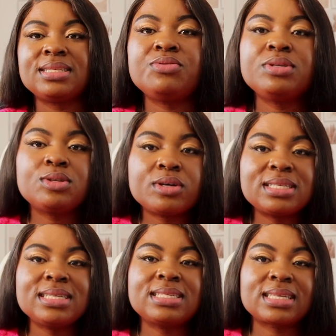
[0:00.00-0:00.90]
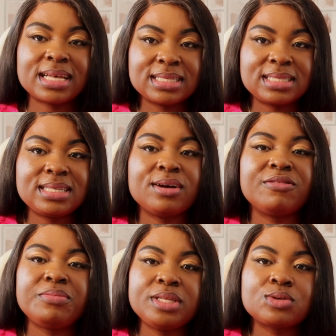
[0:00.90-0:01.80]
the resulting scarcity
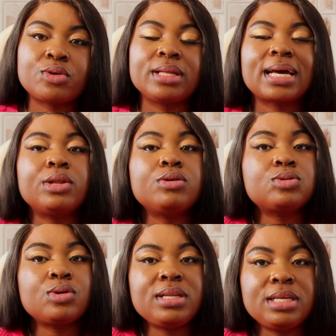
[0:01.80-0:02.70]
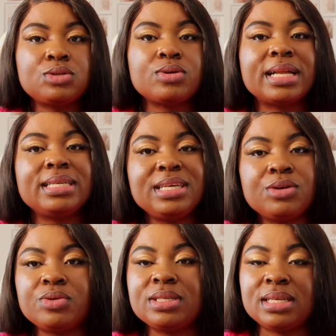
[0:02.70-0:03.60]
of Bitcoin can also lead to an
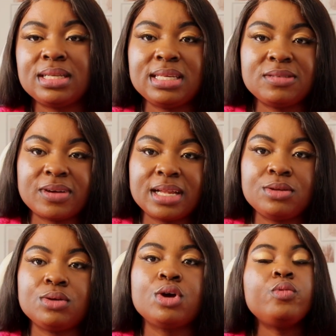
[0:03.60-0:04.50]
increase in its value,